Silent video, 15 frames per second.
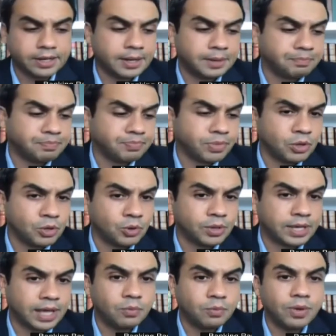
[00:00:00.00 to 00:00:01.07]

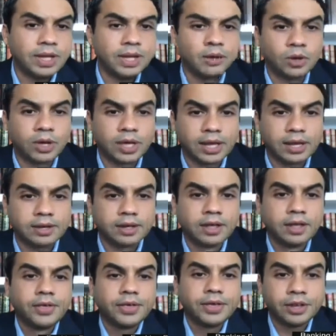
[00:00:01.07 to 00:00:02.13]
Can we look at
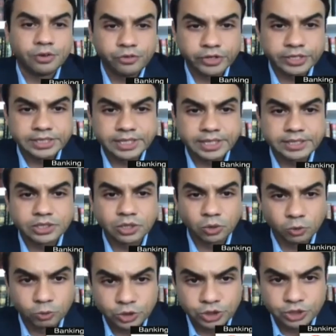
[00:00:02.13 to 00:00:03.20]
interesting
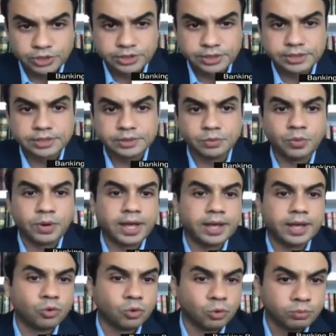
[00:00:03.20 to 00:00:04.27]
solutions
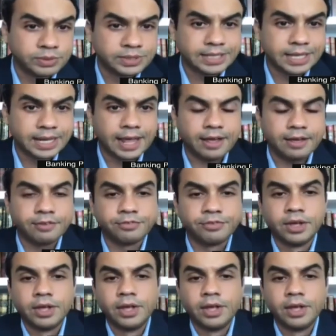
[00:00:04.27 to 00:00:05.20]
where rooms can have